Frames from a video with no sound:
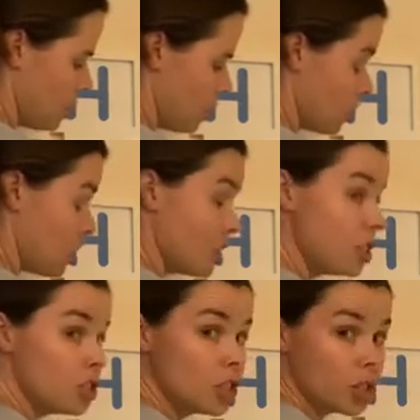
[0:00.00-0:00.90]
So
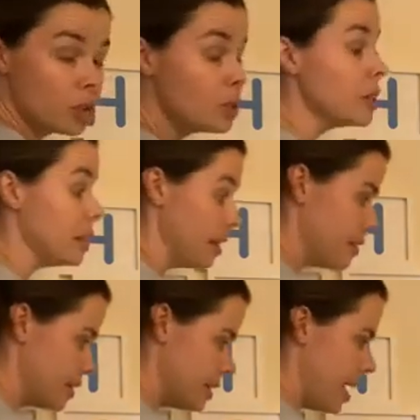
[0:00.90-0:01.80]
32 to the
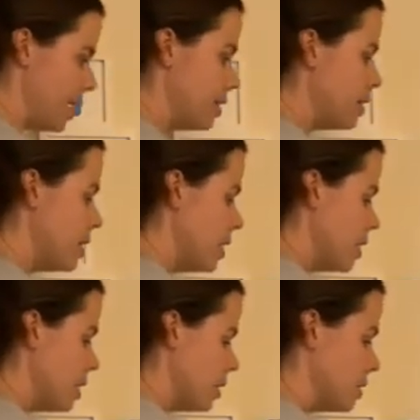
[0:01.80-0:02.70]
nearest 10
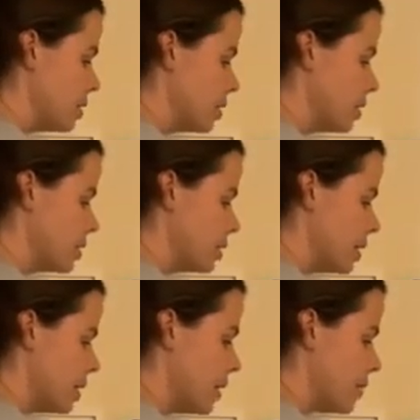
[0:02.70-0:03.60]
is 30.